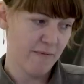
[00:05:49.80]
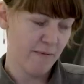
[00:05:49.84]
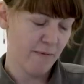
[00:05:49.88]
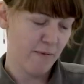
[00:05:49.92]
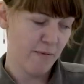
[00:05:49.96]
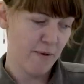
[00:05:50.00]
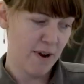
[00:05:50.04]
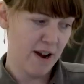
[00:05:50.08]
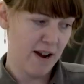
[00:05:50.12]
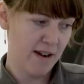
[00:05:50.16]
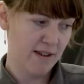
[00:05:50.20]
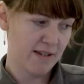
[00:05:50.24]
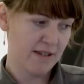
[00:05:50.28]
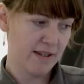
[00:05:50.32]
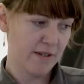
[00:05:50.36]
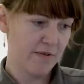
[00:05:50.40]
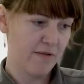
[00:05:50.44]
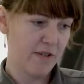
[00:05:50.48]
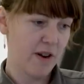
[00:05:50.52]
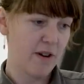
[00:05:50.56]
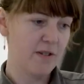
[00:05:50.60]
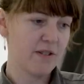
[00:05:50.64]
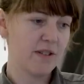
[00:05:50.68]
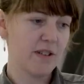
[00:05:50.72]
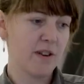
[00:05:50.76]
works, the
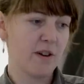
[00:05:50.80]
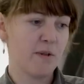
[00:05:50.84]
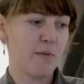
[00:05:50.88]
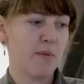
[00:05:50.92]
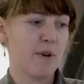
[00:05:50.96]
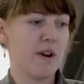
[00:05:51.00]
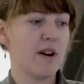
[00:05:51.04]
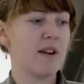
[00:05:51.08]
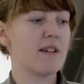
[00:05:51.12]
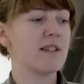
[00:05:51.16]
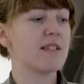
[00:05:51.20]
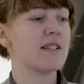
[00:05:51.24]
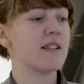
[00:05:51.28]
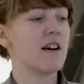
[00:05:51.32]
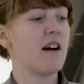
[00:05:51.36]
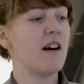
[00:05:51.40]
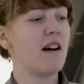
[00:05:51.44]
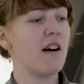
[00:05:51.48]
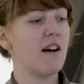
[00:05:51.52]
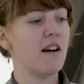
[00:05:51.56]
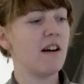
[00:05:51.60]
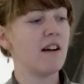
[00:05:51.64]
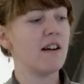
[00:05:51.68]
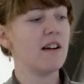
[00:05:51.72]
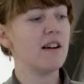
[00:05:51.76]
photo works,
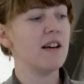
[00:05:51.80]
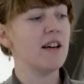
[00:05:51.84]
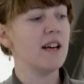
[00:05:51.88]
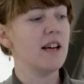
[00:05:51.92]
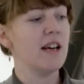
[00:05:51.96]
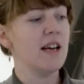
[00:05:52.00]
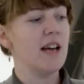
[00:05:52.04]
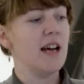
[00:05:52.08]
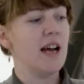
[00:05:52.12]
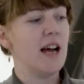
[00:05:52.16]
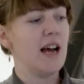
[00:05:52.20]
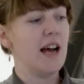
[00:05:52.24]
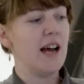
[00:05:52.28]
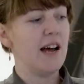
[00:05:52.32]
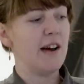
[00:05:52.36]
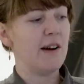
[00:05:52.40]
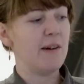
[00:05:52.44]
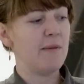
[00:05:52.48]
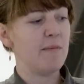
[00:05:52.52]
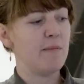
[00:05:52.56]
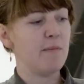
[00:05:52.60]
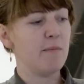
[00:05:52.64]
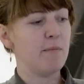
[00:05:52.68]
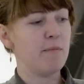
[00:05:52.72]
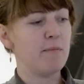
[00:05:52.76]
are
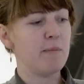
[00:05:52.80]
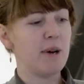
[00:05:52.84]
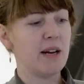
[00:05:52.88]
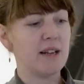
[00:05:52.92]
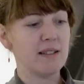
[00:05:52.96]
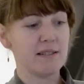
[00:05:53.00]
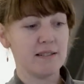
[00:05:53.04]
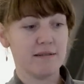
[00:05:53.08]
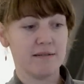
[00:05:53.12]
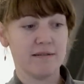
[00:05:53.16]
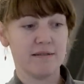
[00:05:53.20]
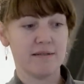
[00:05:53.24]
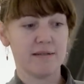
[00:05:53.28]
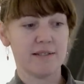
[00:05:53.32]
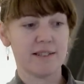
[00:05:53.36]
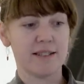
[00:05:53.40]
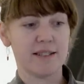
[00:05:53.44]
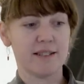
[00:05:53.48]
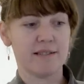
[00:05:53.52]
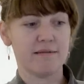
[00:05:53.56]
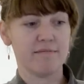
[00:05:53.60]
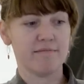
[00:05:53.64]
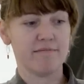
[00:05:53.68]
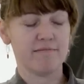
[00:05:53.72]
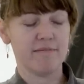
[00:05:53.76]

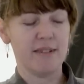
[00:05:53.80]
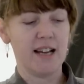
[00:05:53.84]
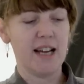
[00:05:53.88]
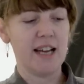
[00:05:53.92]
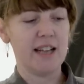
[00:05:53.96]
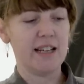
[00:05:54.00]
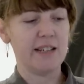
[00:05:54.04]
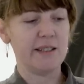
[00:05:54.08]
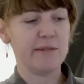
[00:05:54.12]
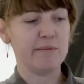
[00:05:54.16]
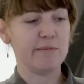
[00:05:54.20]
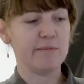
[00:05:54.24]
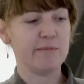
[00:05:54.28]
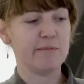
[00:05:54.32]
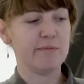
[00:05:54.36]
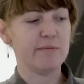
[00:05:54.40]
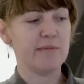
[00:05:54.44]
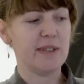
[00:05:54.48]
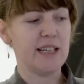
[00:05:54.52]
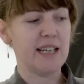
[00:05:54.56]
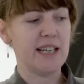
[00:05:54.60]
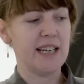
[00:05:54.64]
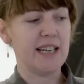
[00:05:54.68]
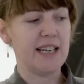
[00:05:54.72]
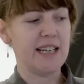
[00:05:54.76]
puddles,
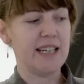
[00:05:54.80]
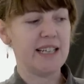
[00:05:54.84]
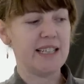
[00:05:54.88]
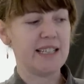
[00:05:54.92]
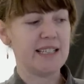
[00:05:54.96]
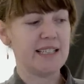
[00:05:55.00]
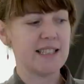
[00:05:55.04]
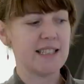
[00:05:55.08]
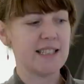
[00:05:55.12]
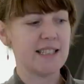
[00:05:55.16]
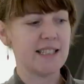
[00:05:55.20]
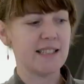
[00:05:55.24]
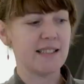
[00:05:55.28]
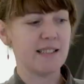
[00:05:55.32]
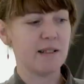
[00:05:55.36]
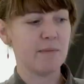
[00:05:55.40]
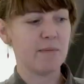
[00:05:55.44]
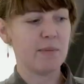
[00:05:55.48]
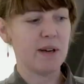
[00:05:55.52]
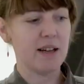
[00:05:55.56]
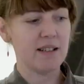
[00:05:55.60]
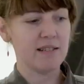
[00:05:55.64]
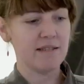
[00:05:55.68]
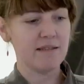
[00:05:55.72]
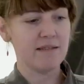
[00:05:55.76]
and the
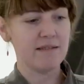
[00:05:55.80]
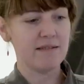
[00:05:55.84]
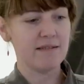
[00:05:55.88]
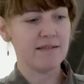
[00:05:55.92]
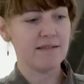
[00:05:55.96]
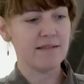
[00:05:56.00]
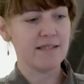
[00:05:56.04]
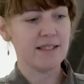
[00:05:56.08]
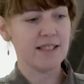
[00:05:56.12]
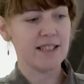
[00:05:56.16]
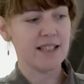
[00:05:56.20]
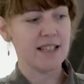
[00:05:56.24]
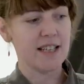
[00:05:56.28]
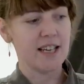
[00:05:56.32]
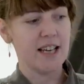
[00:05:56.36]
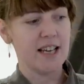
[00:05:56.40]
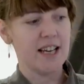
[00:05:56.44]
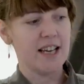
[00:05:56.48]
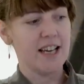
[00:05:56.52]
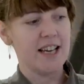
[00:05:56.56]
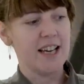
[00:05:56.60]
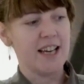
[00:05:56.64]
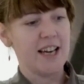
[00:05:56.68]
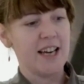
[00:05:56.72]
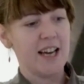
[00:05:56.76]
puddles
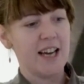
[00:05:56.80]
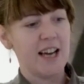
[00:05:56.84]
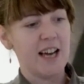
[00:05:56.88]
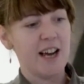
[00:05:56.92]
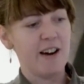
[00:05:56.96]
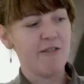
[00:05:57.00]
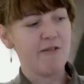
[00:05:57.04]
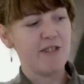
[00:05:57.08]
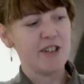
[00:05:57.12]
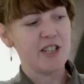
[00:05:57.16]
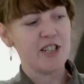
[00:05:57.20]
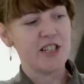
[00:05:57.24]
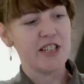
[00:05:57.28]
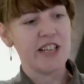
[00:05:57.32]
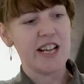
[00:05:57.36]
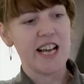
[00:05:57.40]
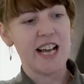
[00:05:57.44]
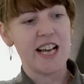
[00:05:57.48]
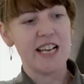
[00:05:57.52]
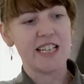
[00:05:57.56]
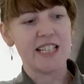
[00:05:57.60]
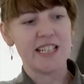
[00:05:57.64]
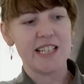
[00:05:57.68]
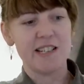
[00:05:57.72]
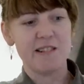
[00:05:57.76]

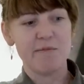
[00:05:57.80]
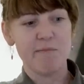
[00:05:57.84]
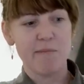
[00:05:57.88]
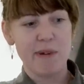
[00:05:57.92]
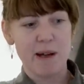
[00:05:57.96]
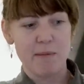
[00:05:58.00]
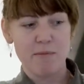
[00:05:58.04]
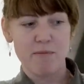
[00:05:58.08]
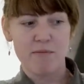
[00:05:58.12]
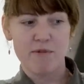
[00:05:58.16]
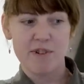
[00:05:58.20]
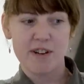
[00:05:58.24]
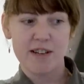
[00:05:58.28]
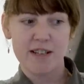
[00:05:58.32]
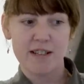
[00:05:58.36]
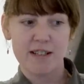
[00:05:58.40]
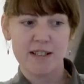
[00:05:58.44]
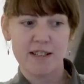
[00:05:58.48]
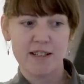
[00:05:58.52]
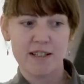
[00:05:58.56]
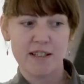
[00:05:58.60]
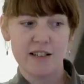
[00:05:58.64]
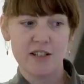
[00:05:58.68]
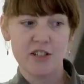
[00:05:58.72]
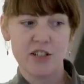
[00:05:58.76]
originate in
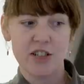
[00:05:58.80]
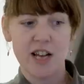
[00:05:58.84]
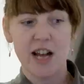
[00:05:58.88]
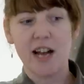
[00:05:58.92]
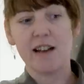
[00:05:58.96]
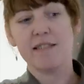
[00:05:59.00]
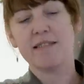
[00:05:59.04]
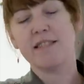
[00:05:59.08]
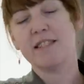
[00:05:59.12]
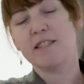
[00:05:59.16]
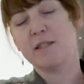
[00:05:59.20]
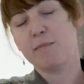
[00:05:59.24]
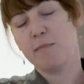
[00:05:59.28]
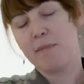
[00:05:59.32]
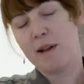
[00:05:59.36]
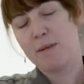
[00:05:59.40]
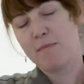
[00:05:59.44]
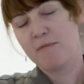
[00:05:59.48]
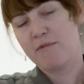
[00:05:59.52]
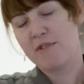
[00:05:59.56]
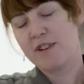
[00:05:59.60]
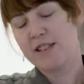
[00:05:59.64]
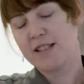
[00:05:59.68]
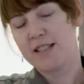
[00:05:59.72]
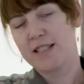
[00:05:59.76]
memories, in childhood
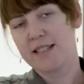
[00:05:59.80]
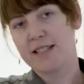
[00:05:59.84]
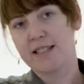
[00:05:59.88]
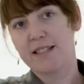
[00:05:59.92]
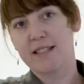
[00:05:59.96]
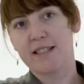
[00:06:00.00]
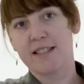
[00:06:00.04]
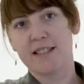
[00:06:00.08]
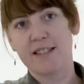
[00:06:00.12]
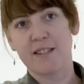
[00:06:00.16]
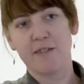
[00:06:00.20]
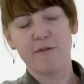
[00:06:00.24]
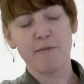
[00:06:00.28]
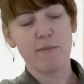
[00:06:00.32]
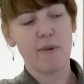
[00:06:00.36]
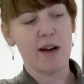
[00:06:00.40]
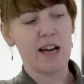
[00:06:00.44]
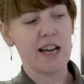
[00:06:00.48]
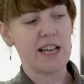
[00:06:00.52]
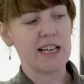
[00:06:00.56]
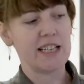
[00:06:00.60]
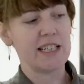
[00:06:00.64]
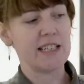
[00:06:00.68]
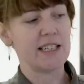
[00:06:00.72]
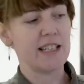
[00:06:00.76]
memories of
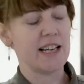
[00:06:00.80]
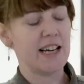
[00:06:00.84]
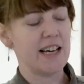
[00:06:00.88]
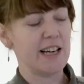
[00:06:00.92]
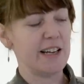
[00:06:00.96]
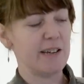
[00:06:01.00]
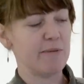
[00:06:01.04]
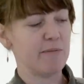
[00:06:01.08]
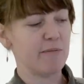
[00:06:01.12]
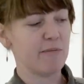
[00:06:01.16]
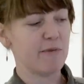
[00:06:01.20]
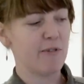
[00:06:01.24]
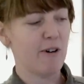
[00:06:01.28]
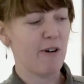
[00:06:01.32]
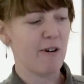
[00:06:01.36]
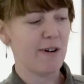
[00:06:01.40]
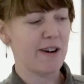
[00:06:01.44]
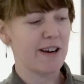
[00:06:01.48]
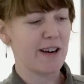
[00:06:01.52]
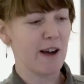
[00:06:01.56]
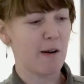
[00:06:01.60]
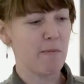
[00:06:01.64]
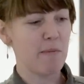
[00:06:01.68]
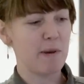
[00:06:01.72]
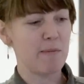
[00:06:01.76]
mine
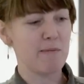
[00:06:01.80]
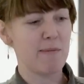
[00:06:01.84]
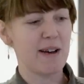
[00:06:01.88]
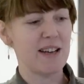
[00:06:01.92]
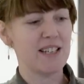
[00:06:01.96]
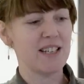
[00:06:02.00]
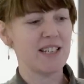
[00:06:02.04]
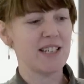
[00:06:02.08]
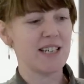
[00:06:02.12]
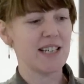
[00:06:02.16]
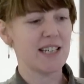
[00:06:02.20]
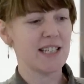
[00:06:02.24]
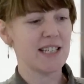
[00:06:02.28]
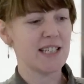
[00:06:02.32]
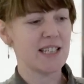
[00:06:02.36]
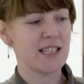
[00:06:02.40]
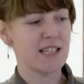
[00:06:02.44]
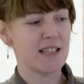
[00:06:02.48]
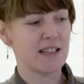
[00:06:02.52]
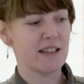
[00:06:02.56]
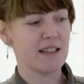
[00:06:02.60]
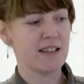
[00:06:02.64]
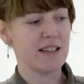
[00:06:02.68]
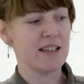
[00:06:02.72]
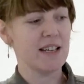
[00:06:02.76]
growing up in
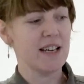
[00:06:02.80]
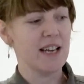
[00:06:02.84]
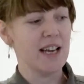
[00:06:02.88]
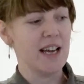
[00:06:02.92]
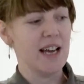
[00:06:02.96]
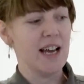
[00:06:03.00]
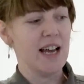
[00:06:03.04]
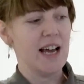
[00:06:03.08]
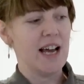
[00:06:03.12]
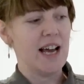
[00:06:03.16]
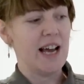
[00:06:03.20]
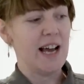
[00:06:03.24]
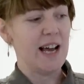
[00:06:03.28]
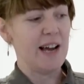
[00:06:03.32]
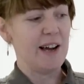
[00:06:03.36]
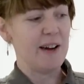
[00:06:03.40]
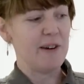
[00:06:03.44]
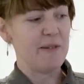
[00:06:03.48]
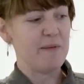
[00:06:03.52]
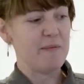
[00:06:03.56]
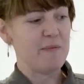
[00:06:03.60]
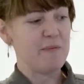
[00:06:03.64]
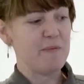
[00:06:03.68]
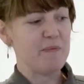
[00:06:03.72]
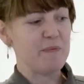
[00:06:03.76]
Manchester.
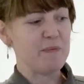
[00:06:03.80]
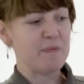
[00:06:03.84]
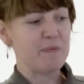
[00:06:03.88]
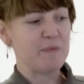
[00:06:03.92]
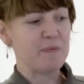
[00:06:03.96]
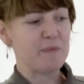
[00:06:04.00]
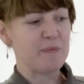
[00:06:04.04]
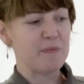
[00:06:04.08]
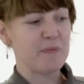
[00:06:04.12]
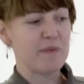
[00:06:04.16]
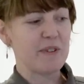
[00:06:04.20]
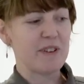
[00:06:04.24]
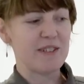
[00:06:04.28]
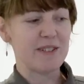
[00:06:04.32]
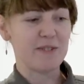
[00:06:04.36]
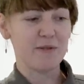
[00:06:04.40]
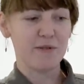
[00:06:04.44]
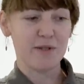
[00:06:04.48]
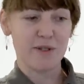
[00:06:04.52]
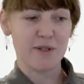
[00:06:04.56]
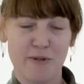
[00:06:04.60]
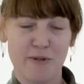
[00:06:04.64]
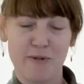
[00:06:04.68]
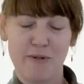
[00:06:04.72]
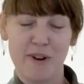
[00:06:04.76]
There's
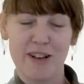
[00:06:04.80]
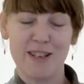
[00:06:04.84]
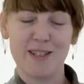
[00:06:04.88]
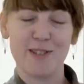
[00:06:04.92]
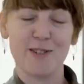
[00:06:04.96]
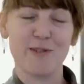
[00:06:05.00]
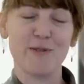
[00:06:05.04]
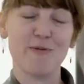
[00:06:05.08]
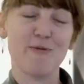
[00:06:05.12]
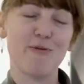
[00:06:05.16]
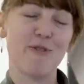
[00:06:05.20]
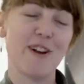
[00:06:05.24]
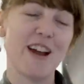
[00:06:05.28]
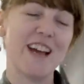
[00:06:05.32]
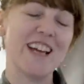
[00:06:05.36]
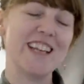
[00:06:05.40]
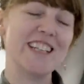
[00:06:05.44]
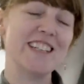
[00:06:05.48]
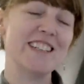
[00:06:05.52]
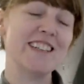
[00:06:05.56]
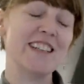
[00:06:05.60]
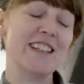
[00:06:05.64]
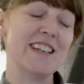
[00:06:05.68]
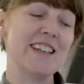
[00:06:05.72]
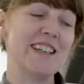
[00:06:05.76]
quite a lot of
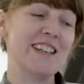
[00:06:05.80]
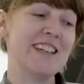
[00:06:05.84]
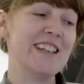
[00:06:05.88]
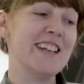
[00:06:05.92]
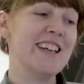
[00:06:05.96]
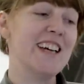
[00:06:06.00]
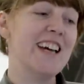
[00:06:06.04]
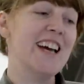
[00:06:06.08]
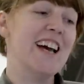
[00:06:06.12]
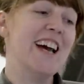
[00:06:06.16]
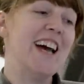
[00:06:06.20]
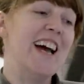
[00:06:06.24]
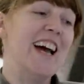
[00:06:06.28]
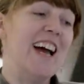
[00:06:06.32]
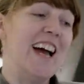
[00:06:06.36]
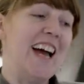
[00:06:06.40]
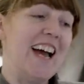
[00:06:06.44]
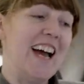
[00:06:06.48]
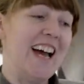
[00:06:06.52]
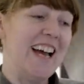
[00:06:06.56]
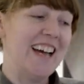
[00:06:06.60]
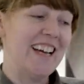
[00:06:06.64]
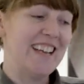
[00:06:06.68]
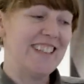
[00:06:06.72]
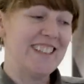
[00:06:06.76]
rain there,
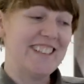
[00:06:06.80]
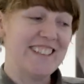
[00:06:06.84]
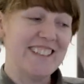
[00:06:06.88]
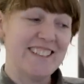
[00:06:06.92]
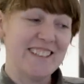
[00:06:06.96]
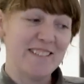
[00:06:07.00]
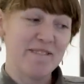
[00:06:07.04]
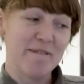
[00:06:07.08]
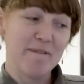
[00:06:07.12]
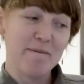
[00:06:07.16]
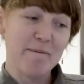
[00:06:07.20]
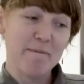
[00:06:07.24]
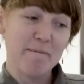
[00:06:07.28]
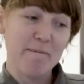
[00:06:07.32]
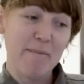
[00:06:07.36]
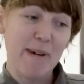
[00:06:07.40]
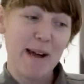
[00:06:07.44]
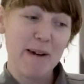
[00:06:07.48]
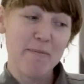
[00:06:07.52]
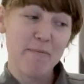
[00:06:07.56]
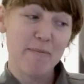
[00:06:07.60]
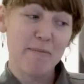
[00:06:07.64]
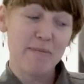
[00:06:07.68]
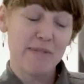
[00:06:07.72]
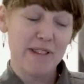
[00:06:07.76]
and
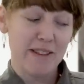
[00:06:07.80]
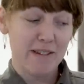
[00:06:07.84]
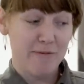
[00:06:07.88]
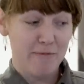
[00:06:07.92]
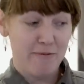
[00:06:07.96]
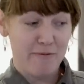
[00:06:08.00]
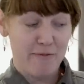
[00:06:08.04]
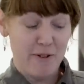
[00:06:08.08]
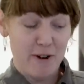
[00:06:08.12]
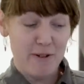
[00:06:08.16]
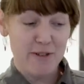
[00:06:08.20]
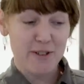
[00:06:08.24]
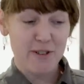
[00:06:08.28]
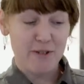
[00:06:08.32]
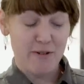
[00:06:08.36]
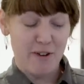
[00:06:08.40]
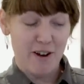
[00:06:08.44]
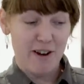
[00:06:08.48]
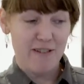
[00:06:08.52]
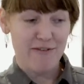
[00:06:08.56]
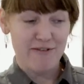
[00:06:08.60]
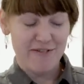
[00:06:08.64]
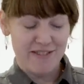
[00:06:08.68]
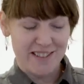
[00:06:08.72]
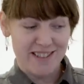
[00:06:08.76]
the
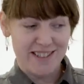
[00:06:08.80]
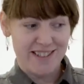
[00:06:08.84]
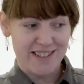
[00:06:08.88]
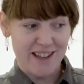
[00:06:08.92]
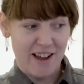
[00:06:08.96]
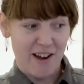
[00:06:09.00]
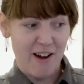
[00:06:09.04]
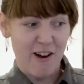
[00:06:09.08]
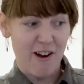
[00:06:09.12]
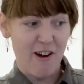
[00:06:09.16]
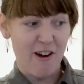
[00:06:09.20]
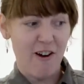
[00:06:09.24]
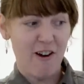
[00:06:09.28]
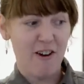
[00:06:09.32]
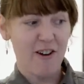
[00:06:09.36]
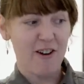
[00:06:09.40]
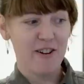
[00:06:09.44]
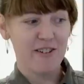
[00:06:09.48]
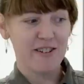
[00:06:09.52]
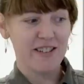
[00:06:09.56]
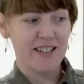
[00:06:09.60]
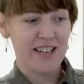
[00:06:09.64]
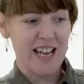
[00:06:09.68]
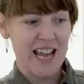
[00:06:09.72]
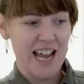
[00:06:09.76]
photographs
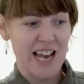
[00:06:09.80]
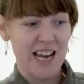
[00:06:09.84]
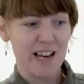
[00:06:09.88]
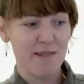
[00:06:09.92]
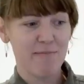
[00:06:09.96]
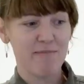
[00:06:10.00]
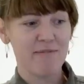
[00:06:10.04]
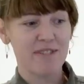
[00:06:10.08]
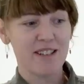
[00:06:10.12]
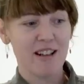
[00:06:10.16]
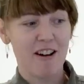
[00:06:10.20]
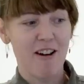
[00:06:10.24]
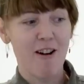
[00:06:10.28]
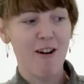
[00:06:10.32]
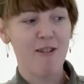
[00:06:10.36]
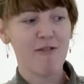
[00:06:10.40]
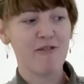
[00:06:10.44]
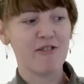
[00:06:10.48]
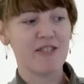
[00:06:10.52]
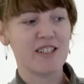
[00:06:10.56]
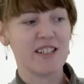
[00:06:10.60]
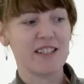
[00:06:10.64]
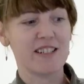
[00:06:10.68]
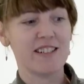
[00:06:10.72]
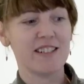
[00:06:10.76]
are named
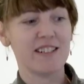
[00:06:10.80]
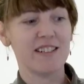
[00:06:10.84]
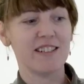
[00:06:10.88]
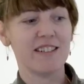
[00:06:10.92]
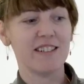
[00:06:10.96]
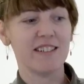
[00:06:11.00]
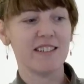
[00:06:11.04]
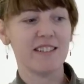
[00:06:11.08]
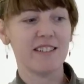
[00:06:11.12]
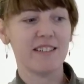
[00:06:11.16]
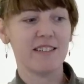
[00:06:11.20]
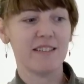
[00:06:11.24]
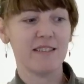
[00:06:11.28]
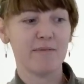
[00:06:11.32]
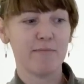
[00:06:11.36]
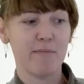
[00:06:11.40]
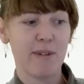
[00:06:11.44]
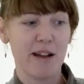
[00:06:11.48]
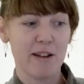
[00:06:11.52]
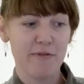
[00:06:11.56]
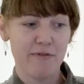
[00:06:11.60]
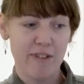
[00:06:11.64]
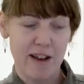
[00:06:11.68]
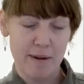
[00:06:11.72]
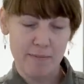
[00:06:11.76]
after
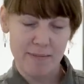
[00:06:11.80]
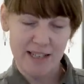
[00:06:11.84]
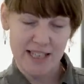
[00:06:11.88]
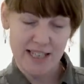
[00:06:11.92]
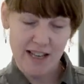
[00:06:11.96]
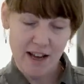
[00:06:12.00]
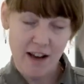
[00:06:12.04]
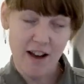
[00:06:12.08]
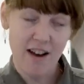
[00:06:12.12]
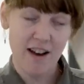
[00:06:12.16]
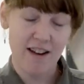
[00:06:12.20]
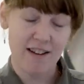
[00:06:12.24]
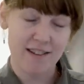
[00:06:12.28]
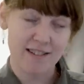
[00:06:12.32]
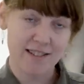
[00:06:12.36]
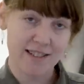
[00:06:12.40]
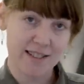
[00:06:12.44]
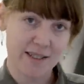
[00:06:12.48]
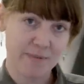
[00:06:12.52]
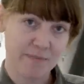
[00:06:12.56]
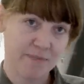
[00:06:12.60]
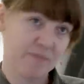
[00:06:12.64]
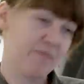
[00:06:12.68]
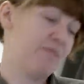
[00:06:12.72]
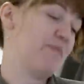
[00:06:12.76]
my family cars.
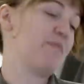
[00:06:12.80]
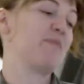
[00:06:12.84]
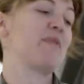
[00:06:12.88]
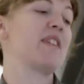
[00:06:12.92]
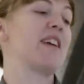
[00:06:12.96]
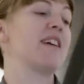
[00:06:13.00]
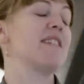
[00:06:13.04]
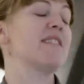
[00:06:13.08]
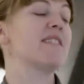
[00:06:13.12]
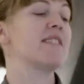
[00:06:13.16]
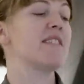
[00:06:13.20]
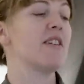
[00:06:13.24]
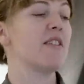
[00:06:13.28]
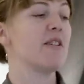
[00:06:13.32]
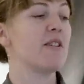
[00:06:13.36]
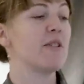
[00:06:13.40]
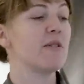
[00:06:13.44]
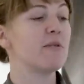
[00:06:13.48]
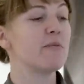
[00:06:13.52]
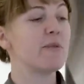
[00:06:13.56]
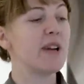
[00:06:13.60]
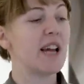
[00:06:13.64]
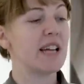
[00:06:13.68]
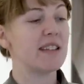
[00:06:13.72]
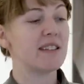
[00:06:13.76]

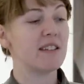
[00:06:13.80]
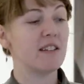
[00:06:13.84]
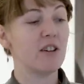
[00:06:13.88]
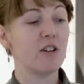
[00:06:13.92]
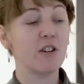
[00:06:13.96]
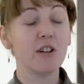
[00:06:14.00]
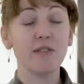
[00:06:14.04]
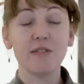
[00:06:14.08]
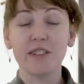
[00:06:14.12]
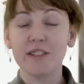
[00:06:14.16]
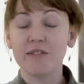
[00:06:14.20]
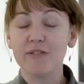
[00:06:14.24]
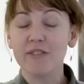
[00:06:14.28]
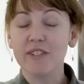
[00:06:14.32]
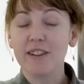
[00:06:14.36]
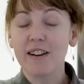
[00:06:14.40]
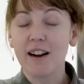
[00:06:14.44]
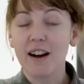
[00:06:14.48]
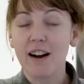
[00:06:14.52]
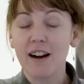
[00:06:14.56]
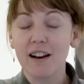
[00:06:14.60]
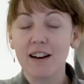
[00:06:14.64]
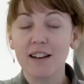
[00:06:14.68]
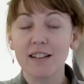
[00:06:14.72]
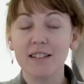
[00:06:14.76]
So we had a lot of different
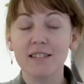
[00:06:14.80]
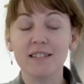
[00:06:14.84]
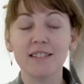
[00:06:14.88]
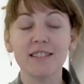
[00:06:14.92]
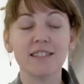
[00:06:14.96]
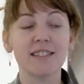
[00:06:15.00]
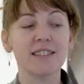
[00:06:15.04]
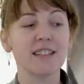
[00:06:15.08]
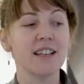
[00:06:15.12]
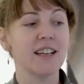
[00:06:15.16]
cars.